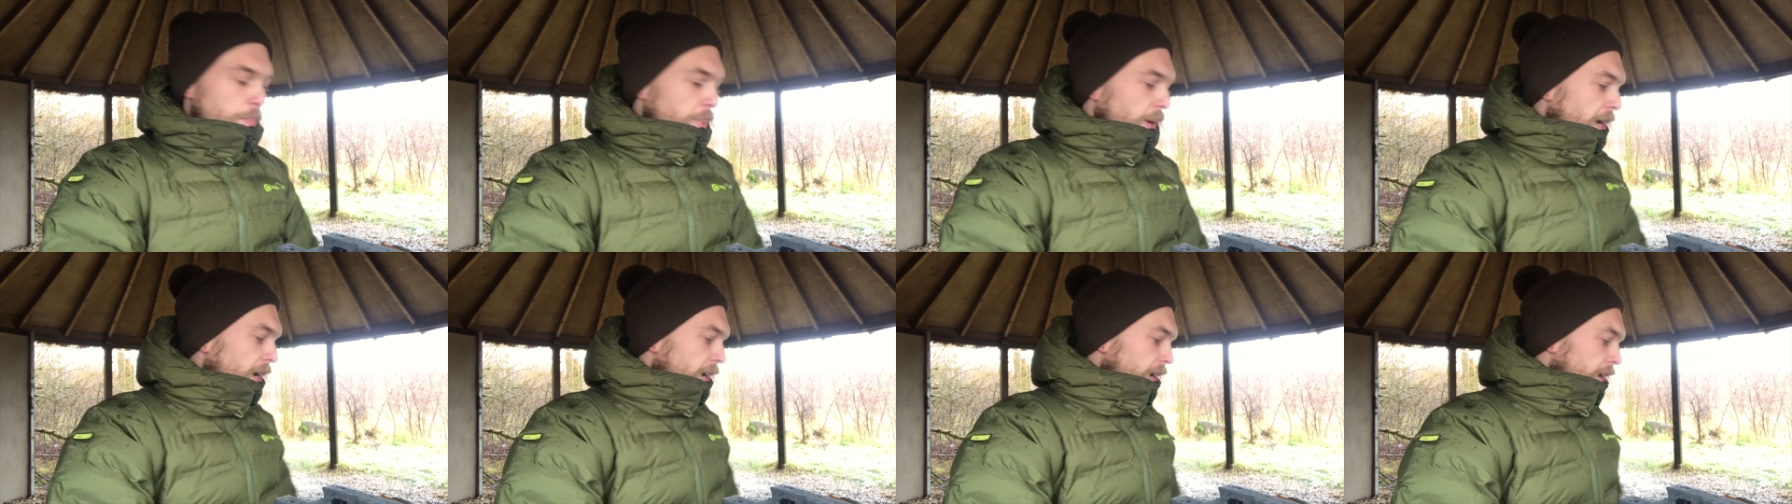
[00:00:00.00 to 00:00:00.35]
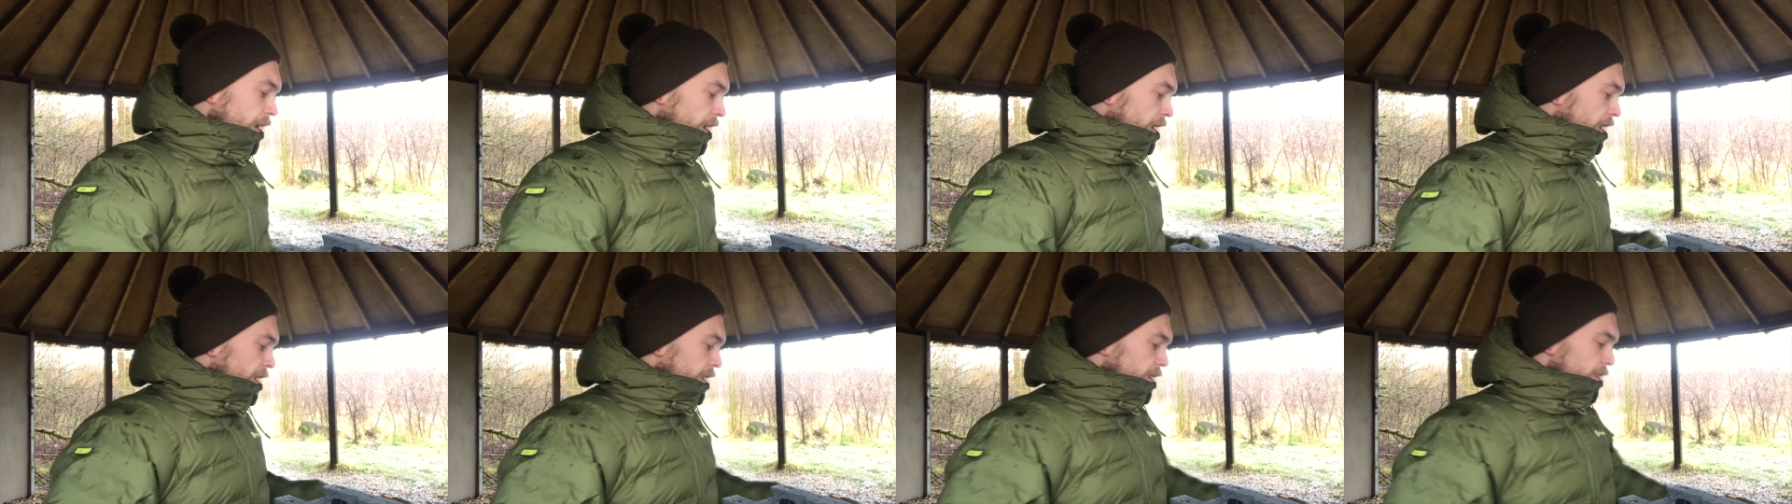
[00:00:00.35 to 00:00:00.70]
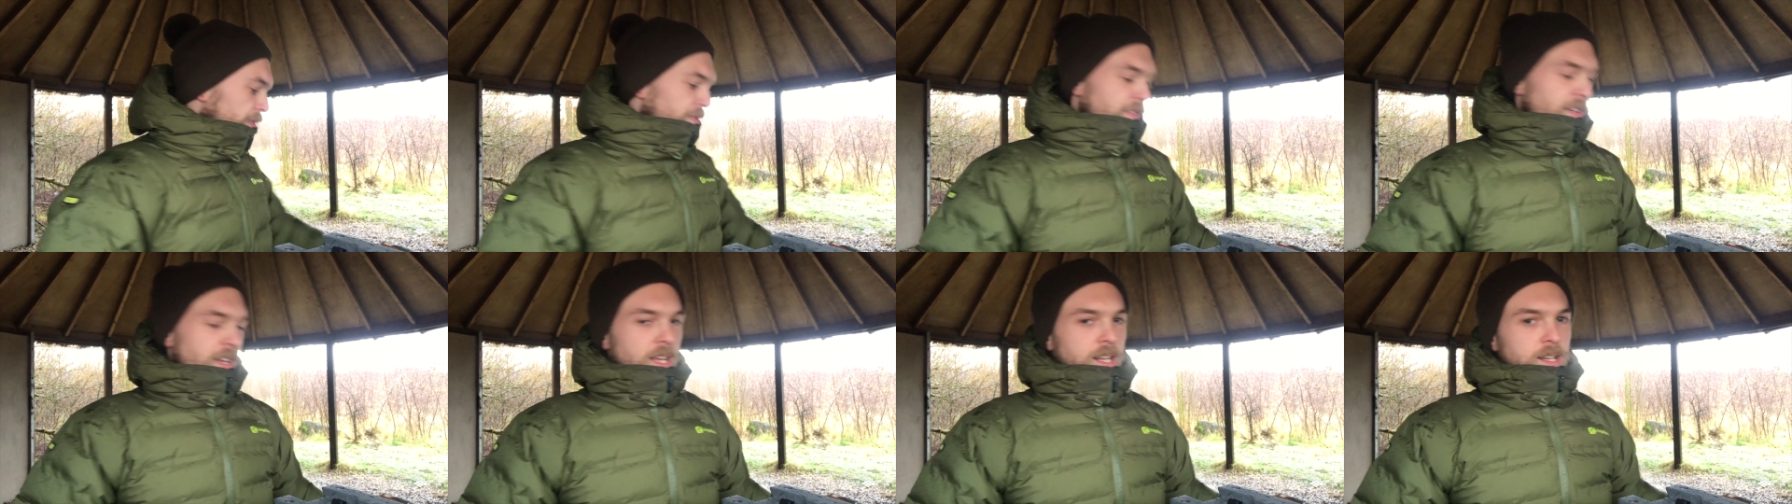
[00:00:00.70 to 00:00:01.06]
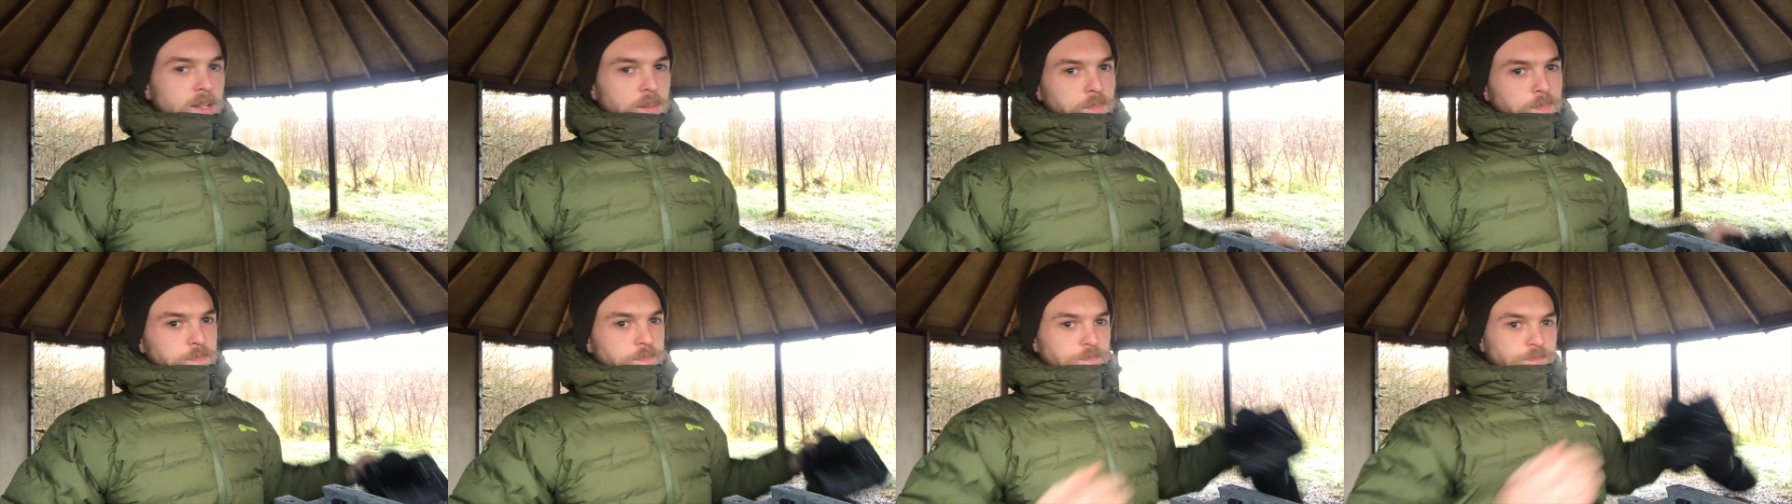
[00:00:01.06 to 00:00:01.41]
back at the fen
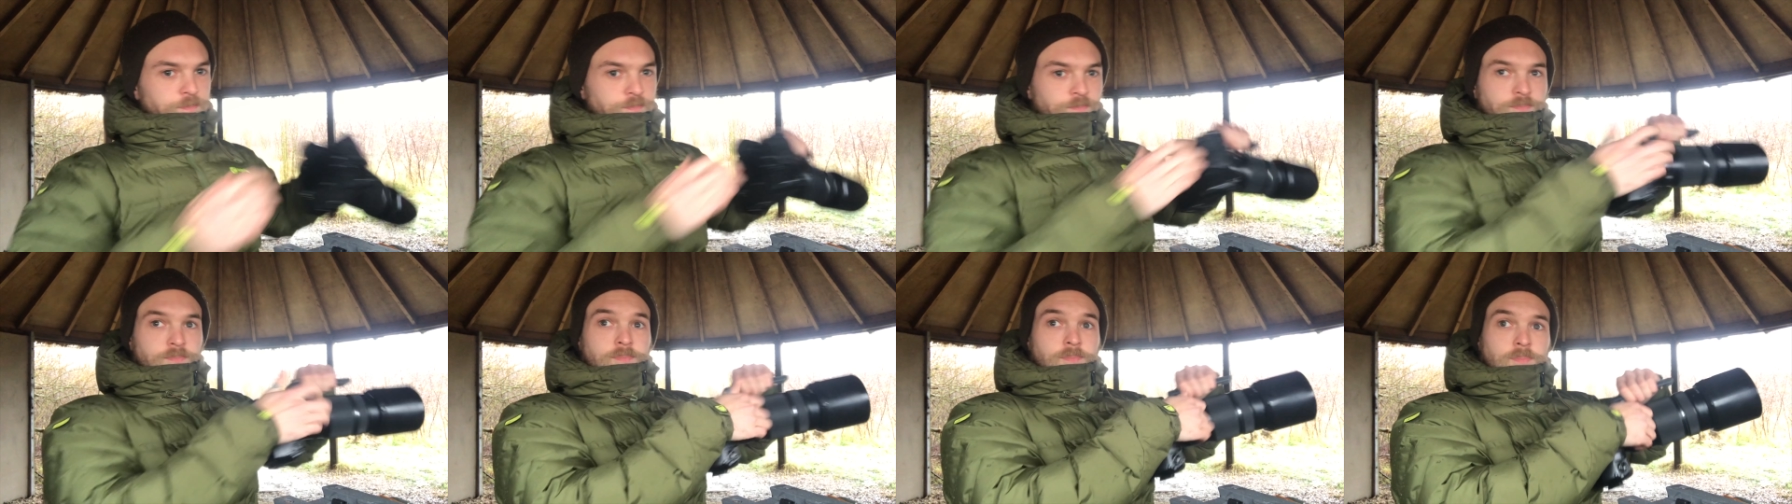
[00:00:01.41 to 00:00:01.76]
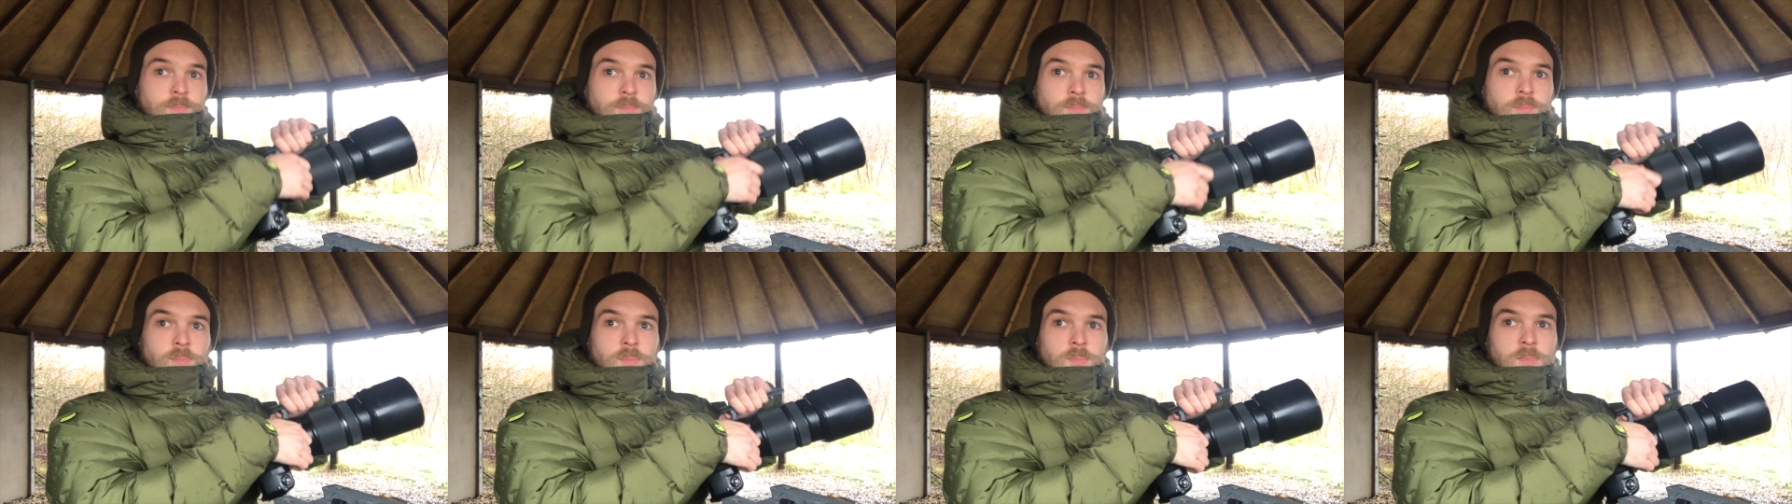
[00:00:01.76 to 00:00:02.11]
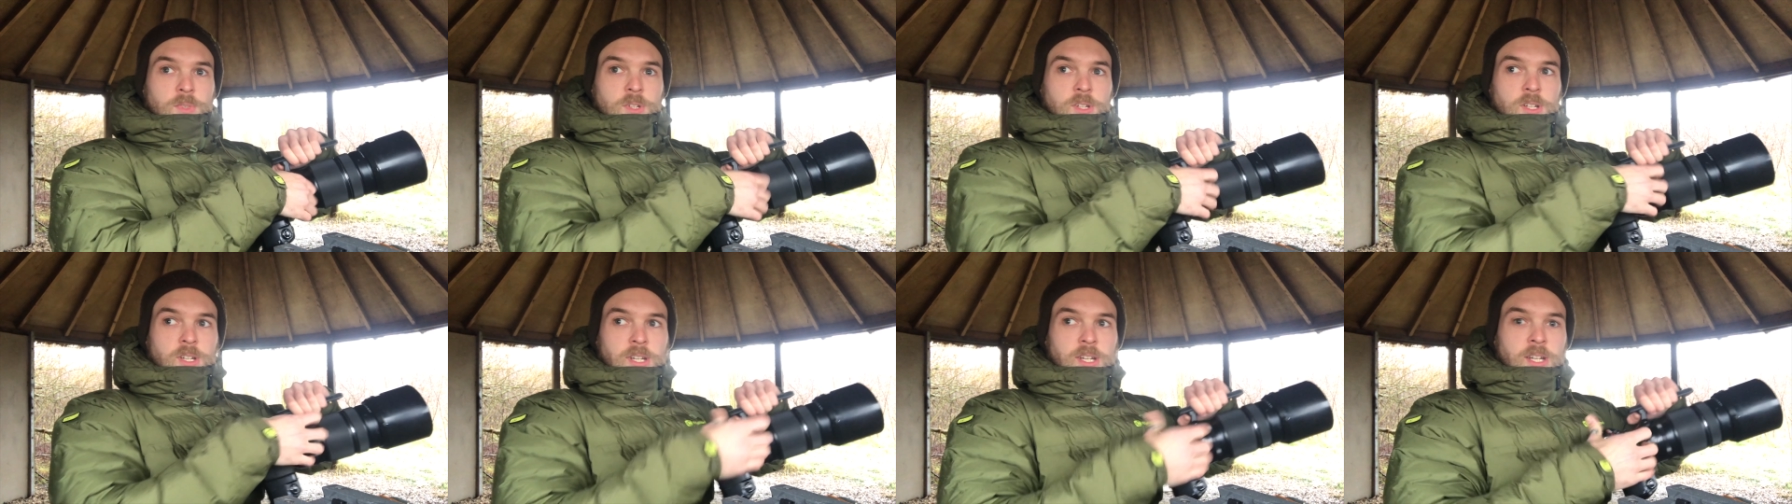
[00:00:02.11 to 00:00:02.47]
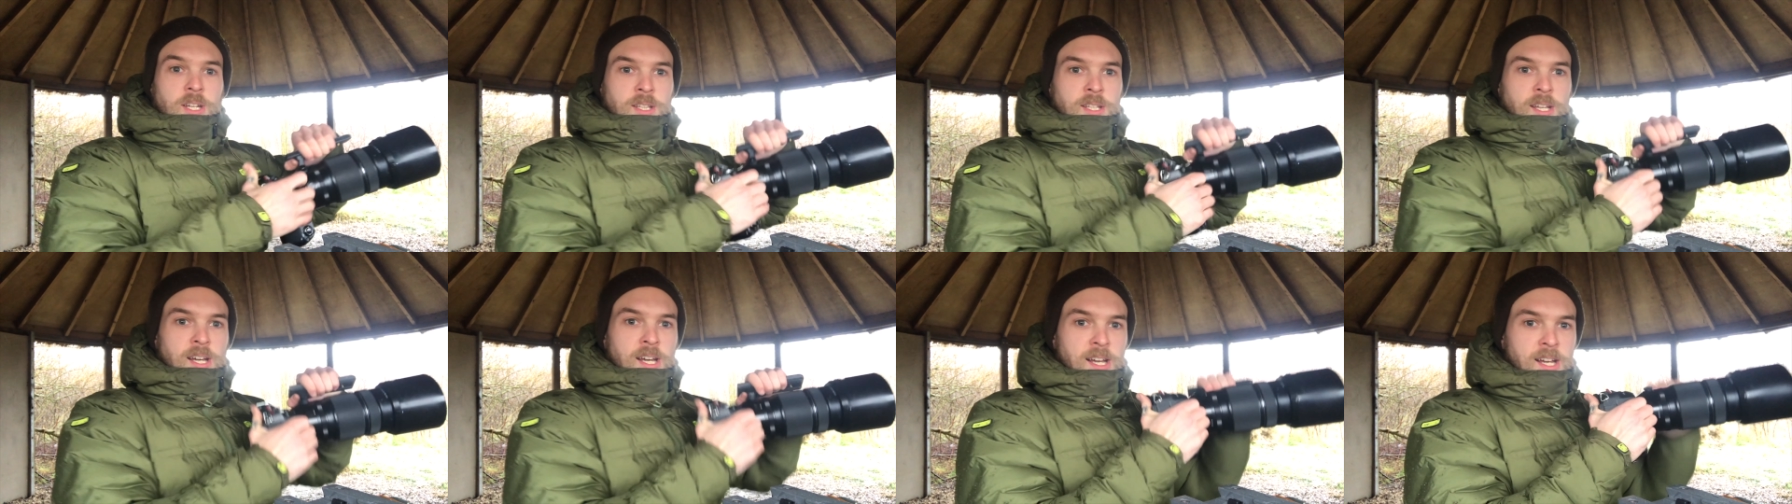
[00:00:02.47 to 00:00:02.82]

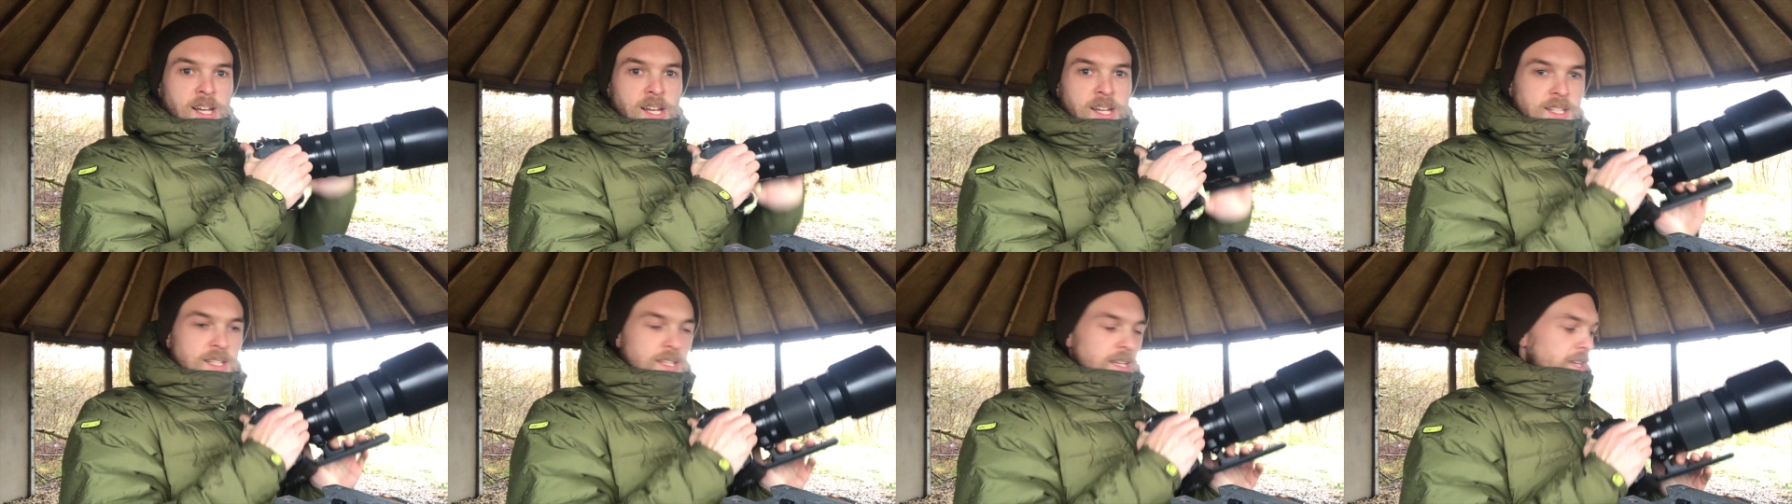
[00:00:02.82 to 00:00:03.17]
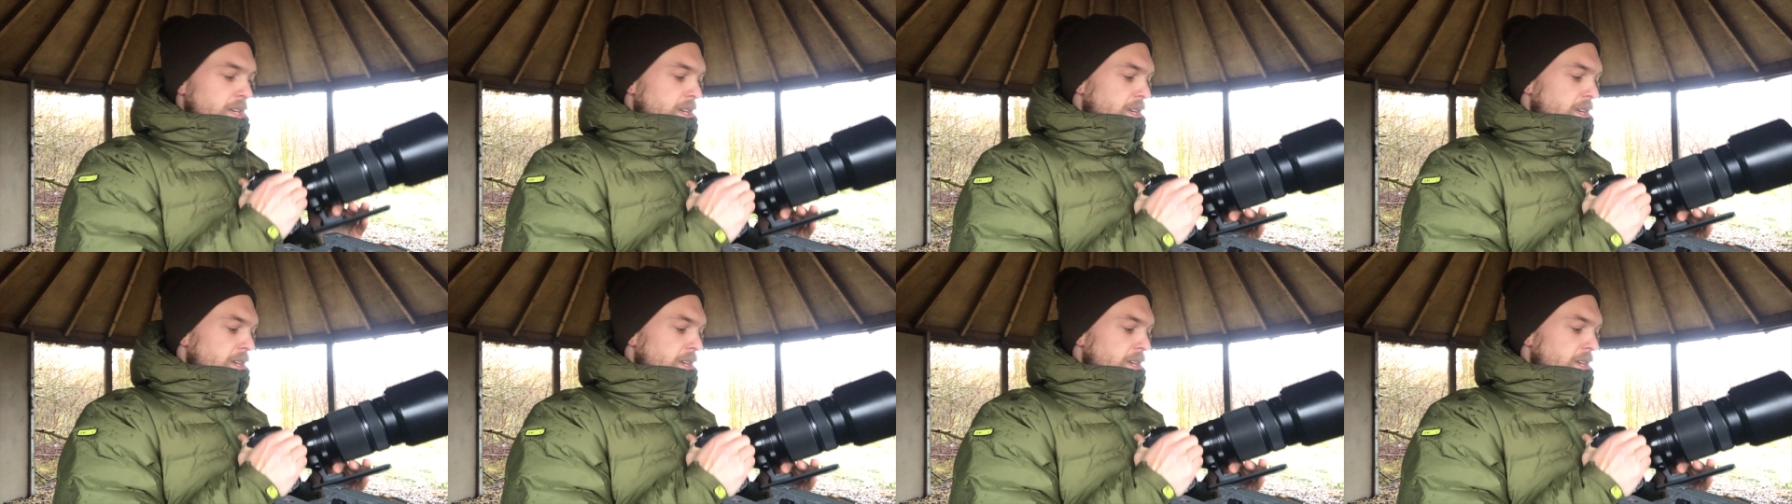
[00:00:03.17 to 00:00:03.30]
in the hide.